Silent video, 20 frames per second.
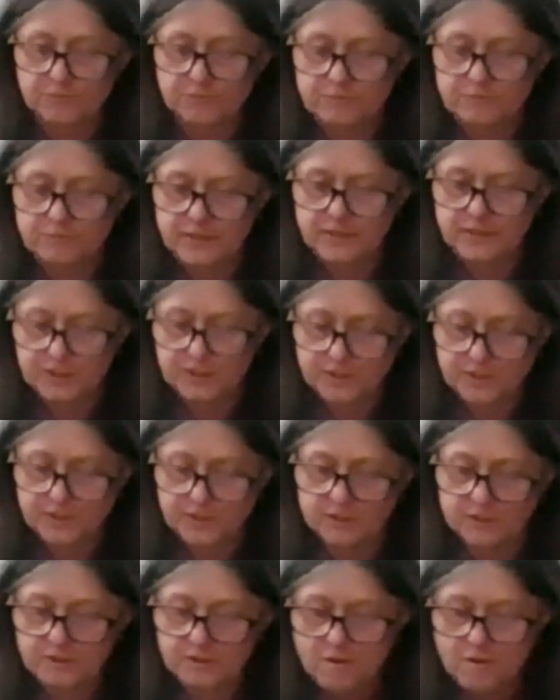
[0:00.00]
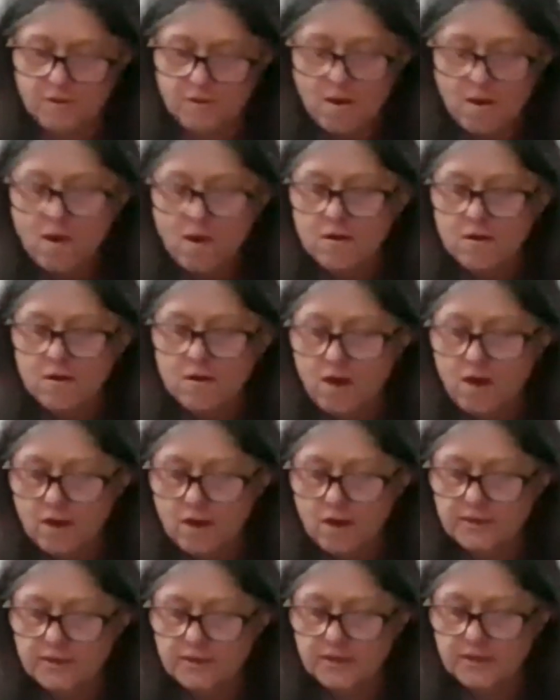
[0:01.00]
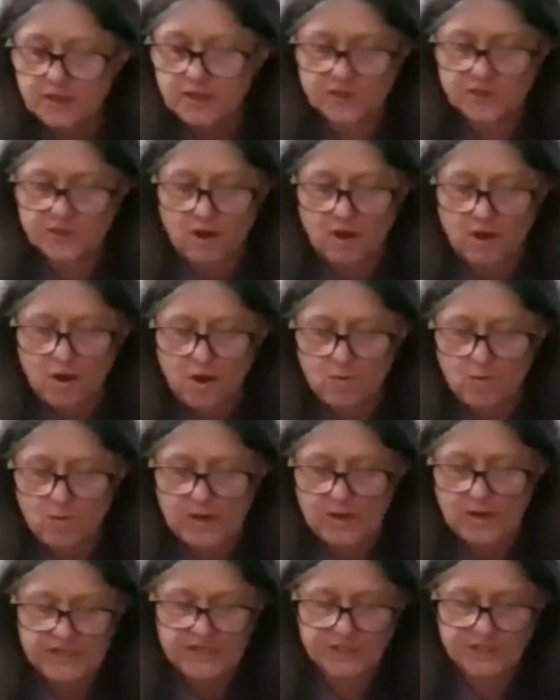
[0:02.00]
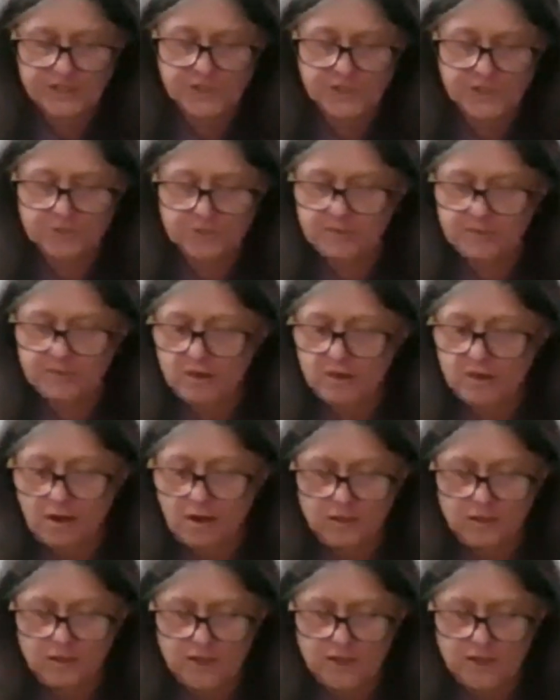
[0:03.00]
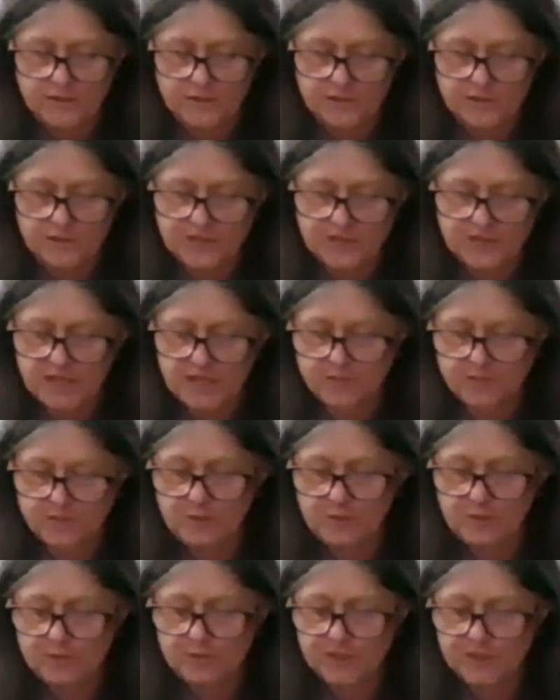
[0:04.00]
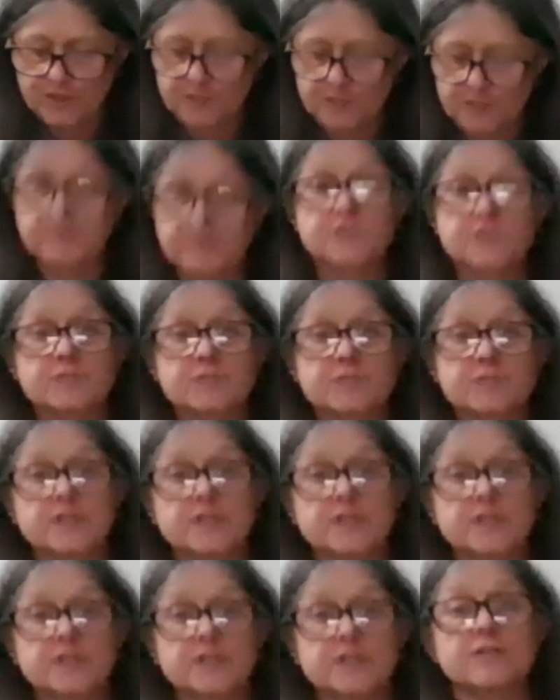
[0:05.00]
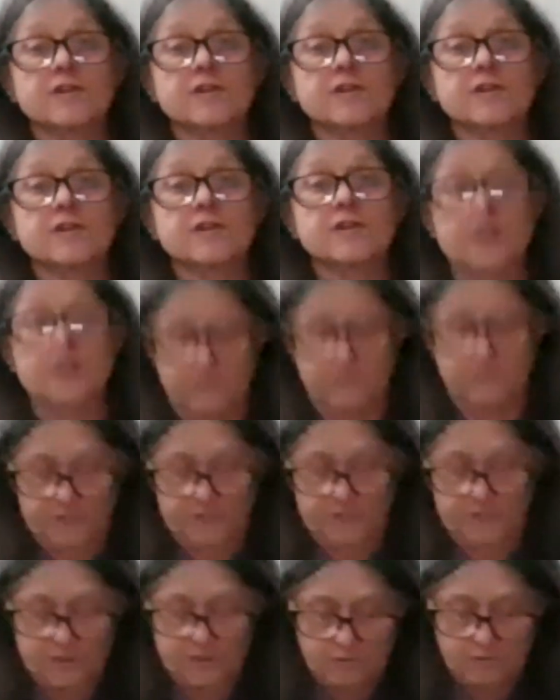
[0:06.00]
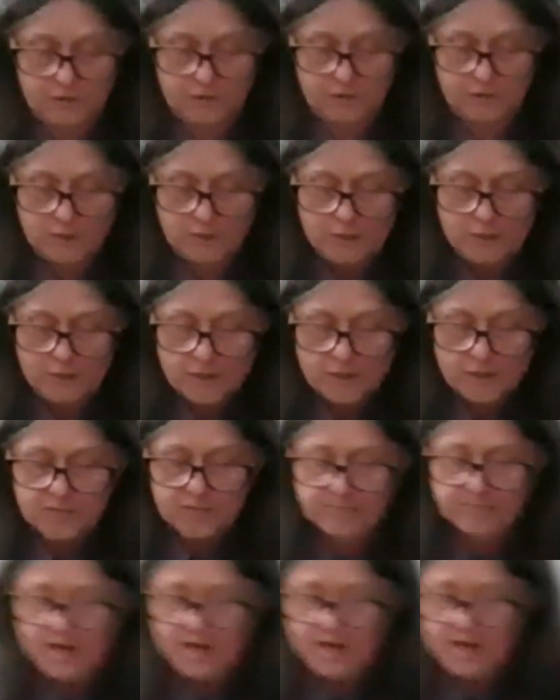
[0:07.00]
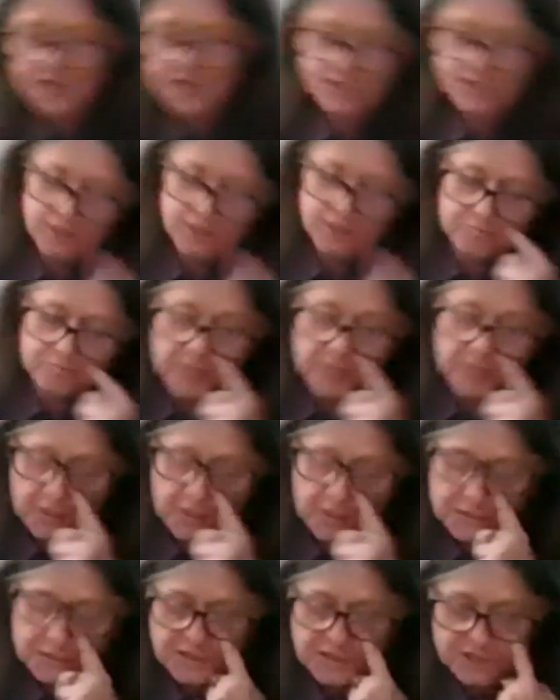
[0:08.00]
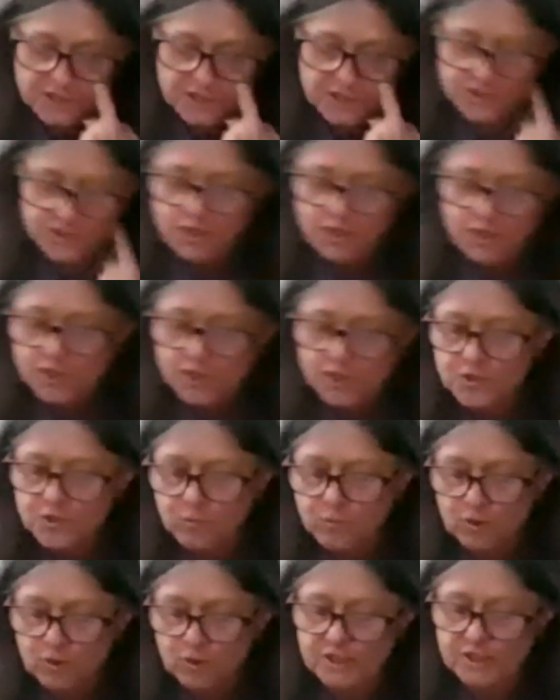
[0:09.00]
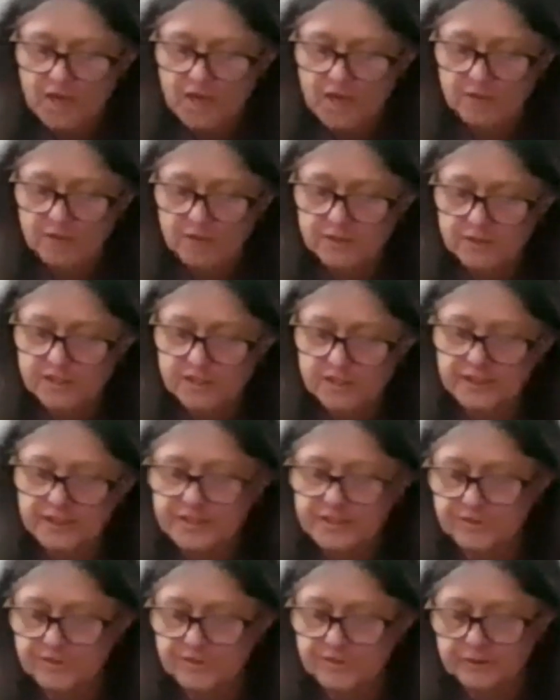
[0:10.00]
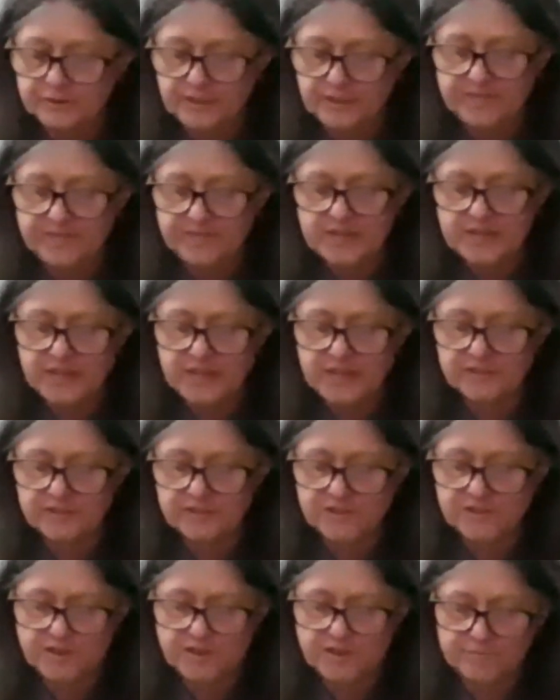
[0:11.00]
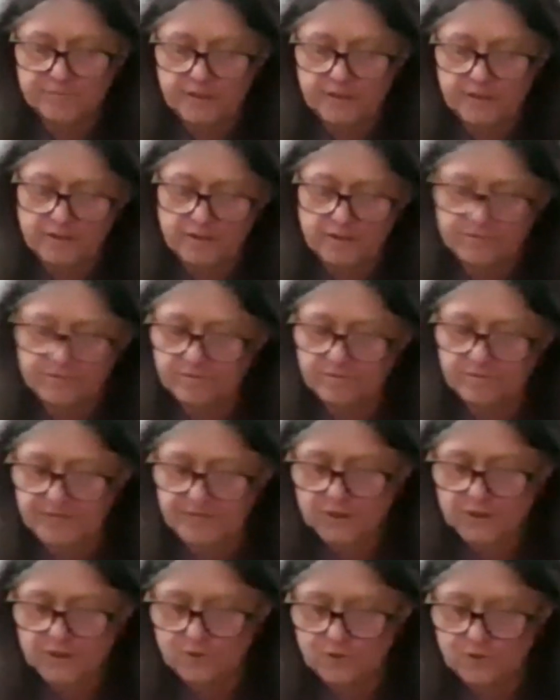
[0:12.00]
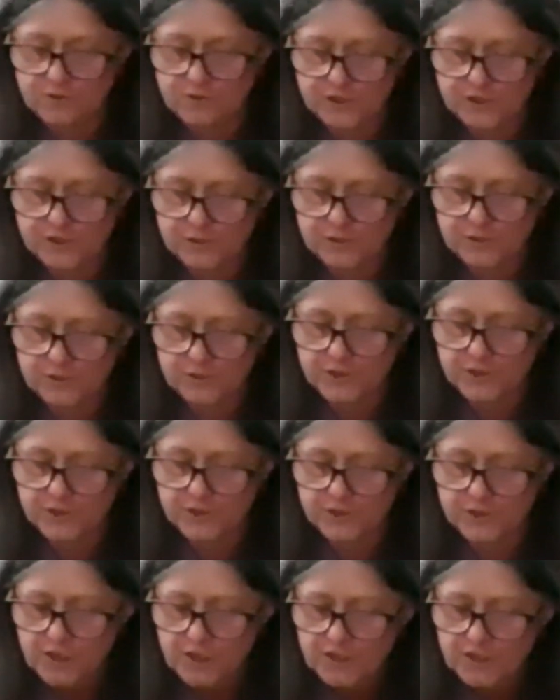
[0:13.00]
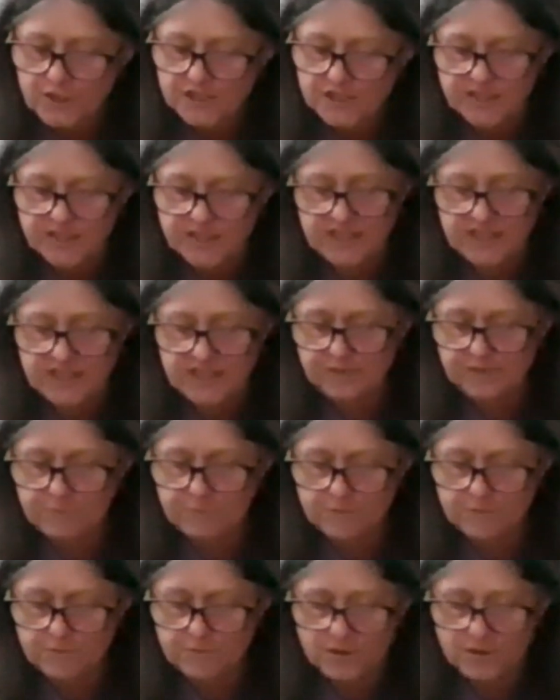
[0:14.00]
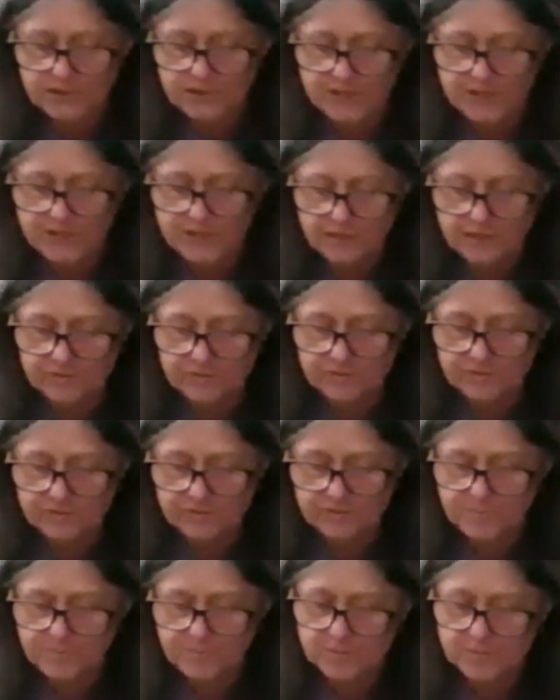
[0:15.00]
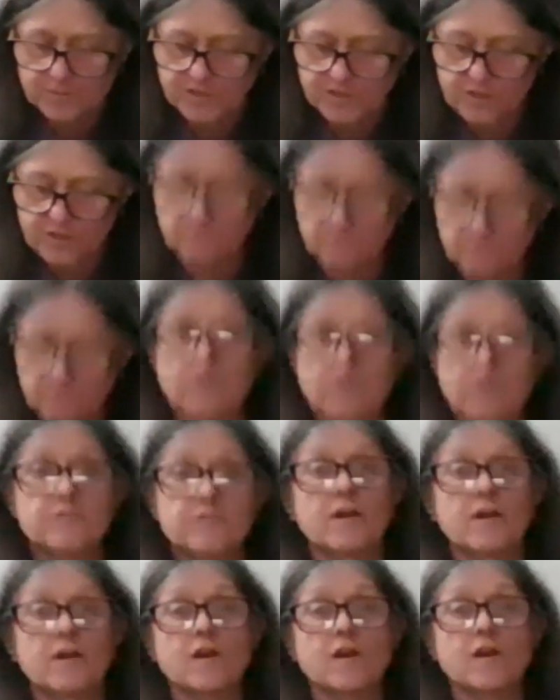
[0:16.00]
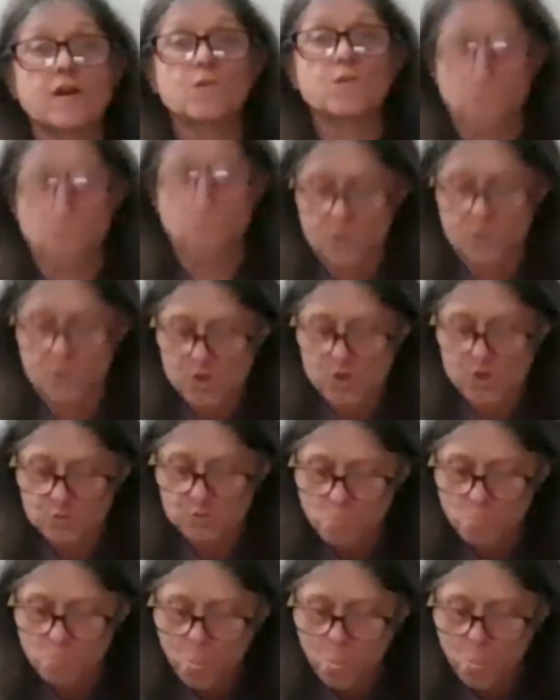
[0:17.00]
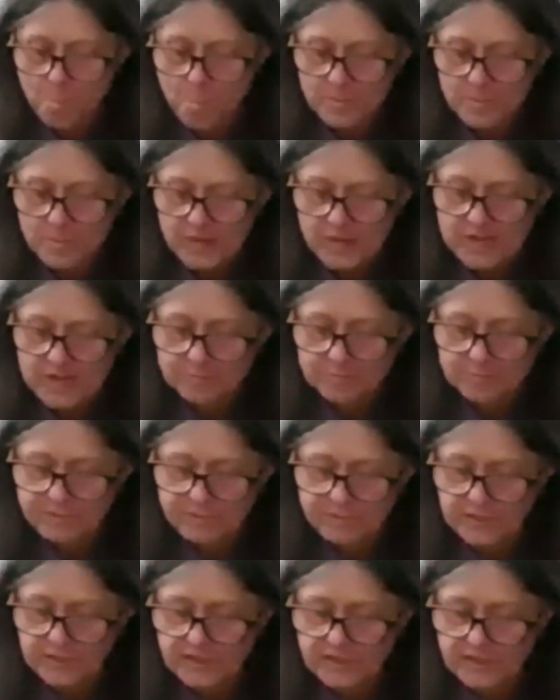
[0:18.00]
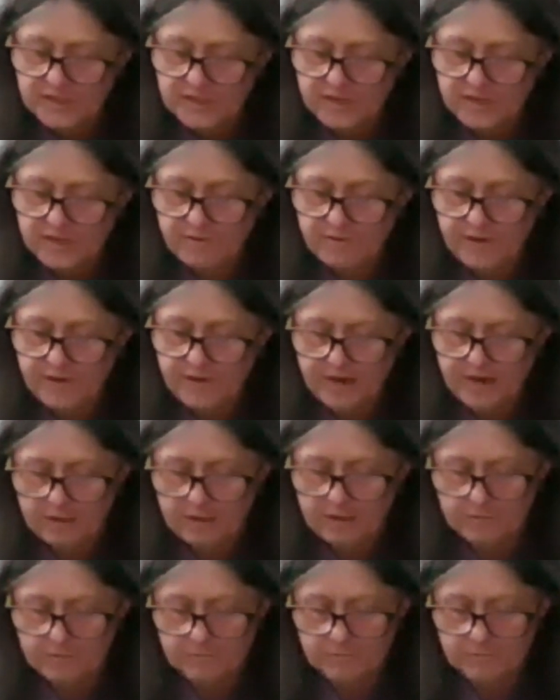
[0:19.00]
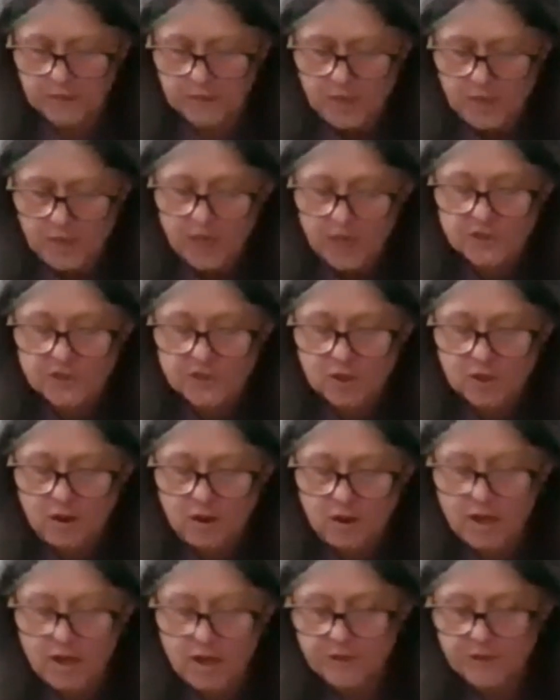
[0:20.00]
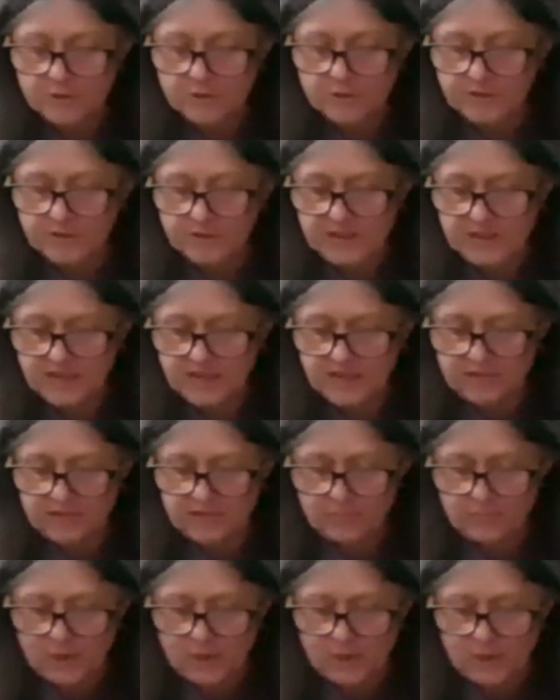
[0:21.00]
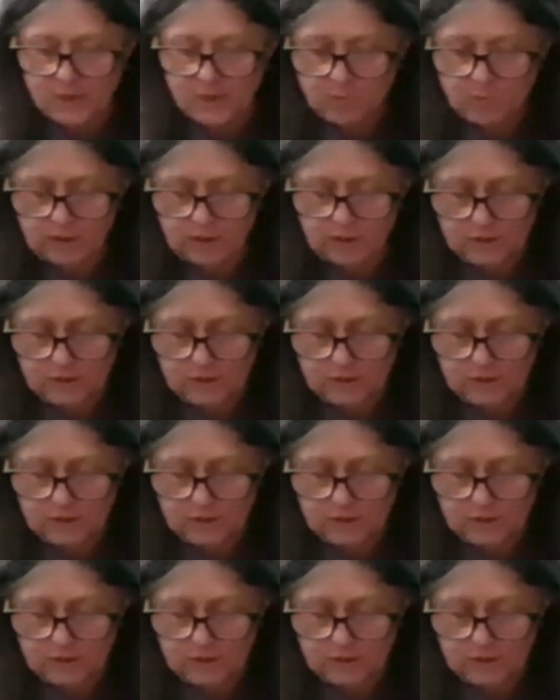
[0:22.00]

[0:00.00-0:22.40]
traditions, calling us always to treat all others as we wish to be treated ourselves. Compassion impels us to work tirelessly to alleviate the suffering of our fellow creatures, to dethrone ourselves from the center of our world and put another there, and to honor the inviolable